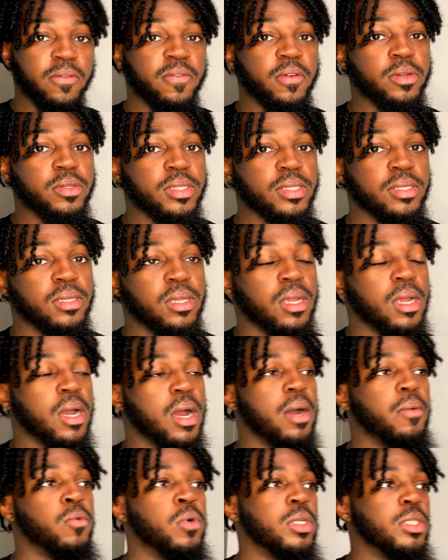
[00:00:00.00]
first
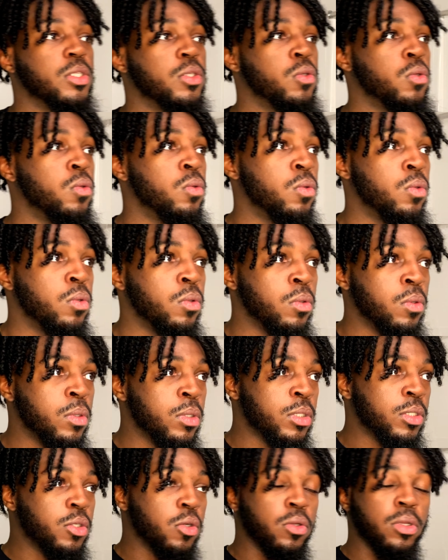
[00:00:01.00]
I want to
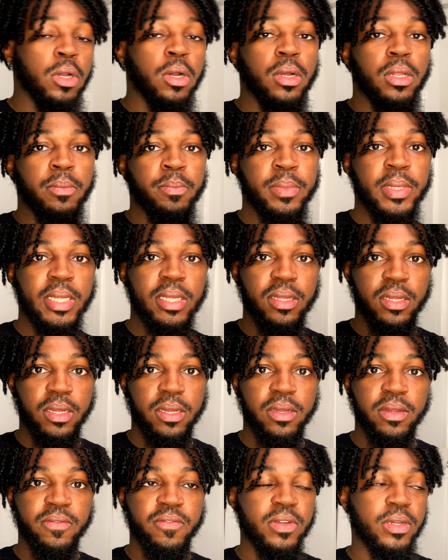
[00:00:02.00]
show y'all a bit
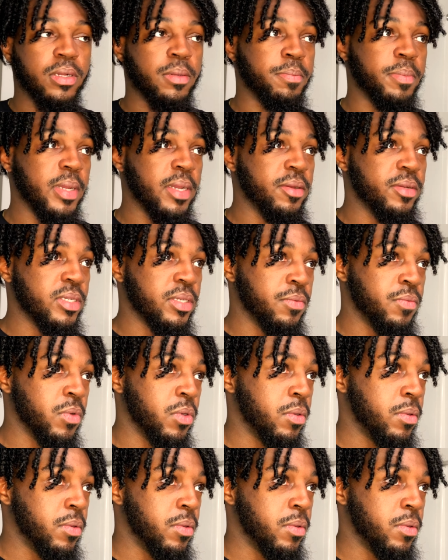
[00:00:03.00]
of a comparison real